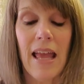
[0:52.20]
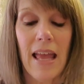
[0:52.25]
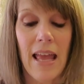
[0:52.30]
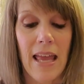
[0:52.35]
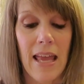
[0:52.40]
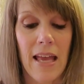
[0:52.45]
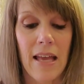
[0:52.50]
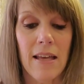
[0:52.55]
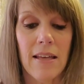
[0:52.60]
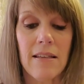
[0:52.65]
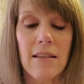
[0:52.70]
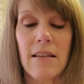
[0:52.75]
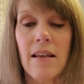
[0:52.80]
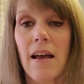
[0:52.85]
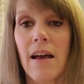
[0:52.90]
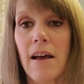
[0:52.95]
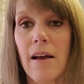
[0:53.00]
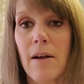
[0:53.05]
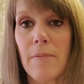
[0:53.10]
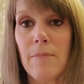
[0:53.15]
And
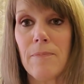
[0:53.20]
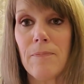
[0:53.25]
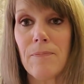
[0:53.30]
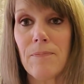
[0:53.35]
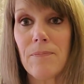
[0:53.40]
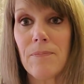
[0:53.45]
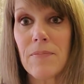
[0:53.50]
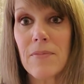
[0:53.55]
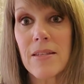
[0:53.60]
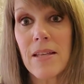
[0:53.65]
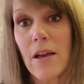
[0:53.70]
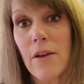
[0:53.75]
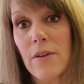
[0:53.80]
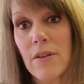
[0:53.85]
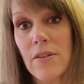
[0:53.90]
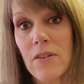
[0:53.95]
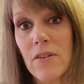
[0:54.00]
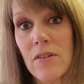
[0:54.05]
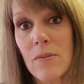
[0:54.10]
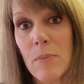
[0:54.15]
um, so
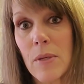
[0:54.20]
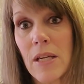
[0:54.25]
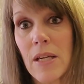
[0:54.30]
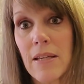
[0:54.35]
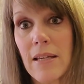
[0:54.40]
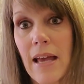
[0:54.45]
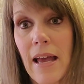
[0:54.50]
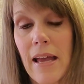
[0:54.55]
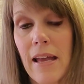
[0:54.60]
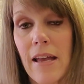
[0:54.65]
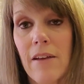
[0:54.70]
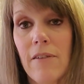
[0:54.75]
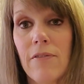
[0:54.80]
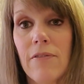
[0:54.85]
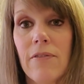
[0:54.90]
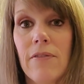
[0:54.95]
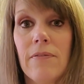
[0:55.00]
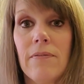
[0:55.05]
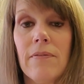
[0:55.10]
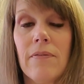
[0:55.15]
it's just been a day
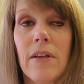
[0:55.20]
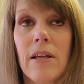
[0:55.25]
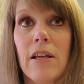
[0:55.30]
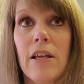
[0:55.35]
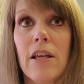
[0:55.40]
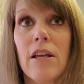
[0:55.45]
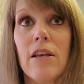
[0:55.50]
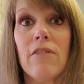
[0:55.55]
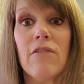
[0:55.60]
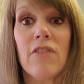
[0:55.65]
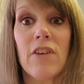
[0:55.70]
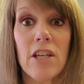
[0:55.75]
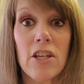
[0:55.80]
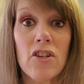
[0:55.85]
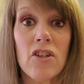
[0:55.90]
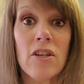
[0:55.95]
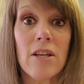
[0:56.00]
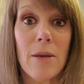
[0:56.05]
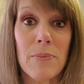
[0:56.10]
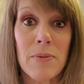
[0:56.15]
of
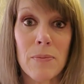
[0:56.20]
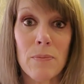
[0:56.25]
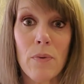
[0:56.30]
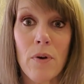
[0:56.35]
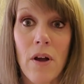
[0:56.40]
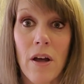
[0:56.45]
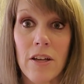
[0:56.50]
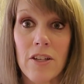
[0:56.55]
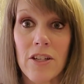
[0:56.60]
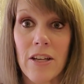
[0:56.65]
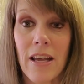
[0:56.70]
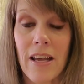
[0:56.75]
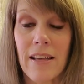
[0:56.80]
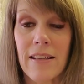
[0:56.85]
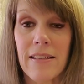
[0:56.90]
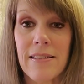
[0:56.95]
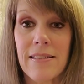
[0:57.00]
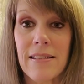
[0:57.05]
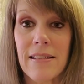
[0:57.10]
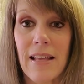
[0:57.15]
finishing up some
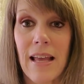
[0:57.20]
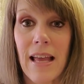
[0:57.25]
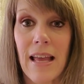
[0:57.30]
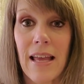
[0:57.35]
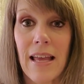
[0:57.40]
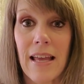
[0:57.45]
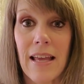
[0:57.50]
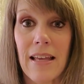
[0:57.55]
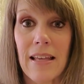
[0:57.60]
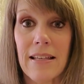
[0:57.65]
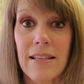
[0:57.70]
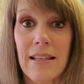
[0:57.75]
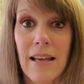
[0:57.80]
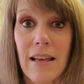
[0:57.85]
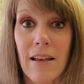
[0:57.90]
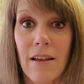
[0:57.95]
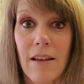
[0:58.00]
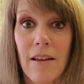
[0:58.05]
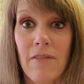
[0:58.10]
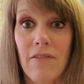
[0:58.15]
projects, and
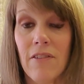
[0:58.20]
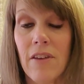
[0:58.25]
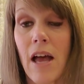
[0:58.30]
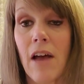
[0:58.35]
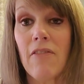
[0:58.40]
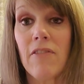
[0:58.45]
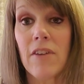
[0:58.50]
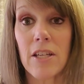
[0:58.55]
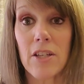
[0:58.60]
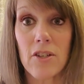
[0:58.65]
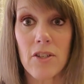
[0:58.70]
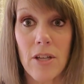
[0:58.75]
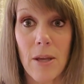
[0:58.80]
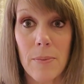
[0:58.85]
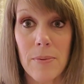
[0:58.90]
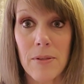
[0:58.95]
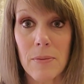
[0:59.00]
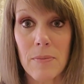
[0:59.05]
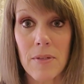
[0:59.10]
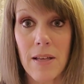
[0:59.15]
uh, I finished
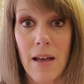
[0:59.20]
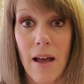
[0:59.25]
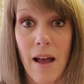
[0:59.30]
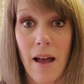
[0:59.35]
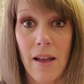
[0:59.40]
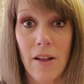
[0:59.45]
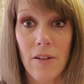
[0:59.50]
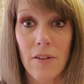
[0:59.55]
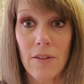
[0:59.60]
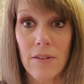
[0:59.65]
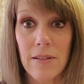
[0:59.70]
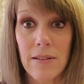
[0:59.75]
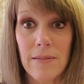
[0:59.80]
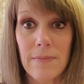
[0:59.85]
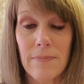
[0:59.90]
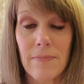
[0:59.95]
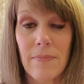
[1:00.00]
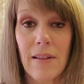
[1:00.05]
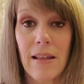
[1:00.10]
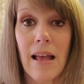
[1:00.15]
up some tiles.
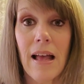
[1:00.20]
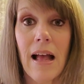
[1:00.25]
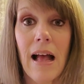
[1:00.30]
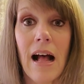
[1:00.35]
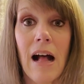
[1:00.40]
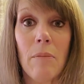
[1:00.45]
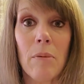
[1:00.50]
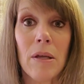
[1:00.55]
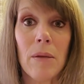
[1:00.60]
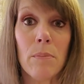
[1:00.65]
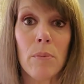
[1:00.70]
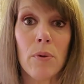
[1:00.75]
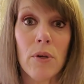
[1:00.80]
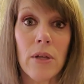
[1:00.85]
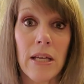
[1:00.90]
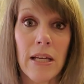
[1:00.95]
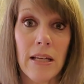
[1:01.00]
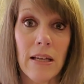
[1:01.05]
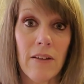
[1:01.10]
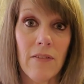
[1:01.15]
I'll be
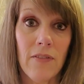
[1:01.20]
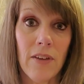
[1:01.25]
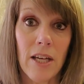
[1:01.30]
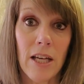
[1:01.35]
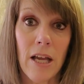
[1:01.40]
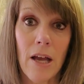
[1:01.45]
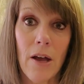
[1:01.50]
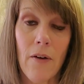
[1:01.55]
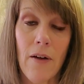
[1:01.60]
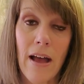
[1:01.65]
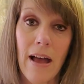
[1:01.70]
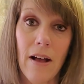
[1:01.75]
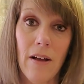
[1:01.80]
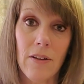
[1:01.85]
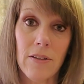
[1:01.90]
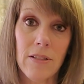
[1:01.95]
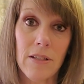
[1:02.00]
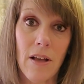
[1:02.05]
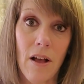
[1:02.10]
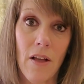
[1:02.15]
putting a video
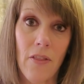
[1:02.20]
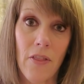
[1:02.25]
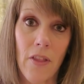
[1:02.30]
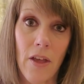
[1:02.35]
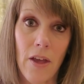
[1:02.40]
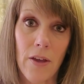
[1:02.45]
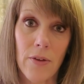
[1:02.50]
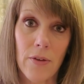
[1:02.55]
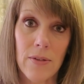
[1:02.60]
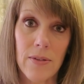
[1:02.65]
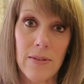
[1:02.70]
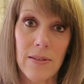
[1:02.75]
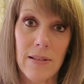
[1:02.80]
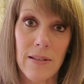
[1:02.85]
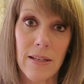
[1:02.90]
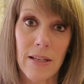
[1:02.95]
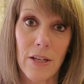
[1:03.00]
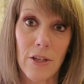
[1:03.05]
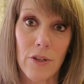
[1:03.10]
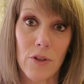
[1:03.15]
out on those
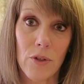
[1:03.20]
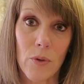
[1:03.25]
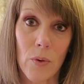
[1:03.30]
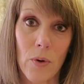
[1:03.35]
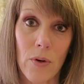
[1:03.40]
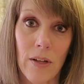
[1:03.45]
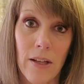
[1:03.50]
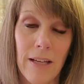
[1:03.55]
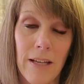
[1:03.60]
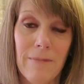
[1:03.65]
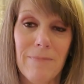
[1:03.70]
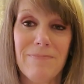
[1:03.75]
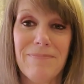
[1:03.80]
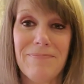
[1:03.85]
here shortly.